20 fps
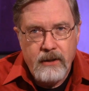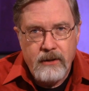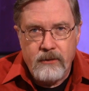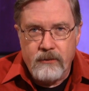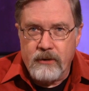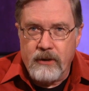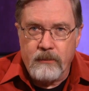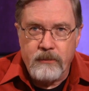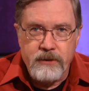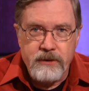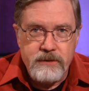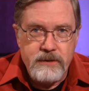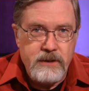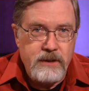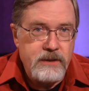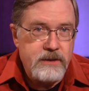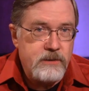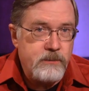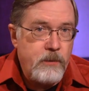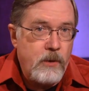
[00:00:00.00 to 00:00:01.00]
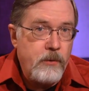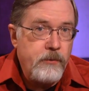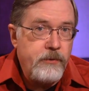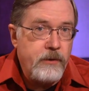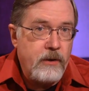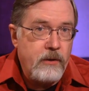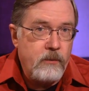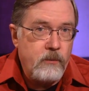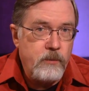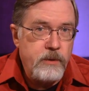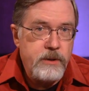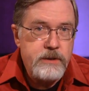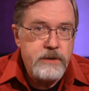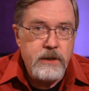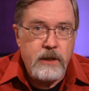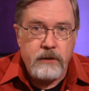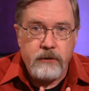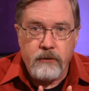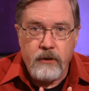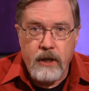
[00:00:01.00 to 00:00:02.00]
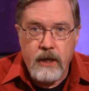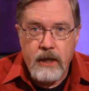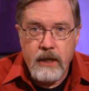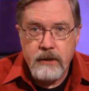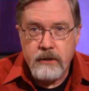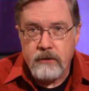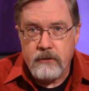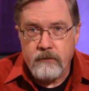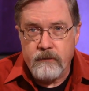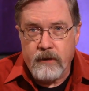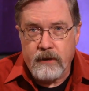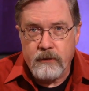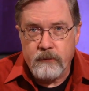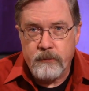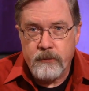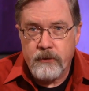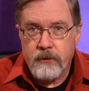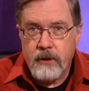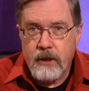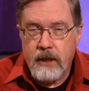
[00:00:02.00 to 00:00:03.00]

OWC is both a reseller and a developer,